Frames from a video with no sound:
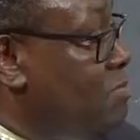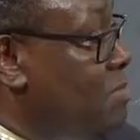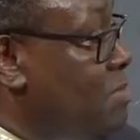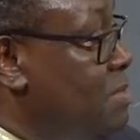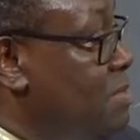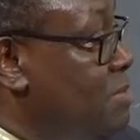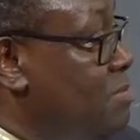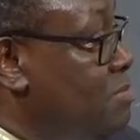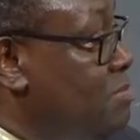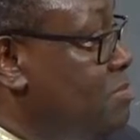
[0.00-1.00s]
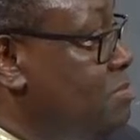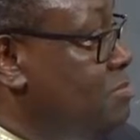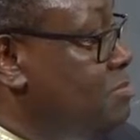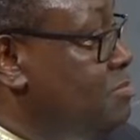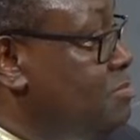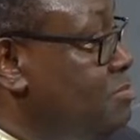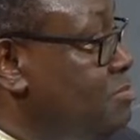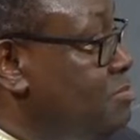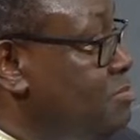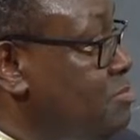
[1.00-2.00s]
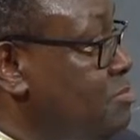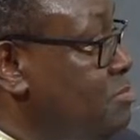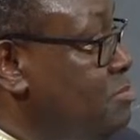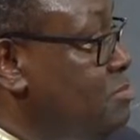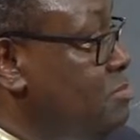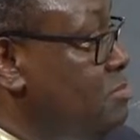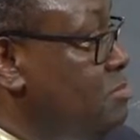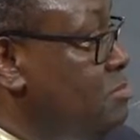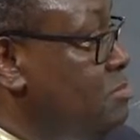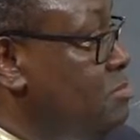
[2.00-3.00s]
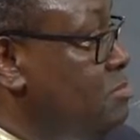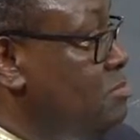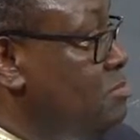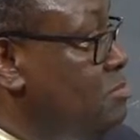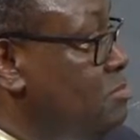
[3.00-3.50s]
(not speaking)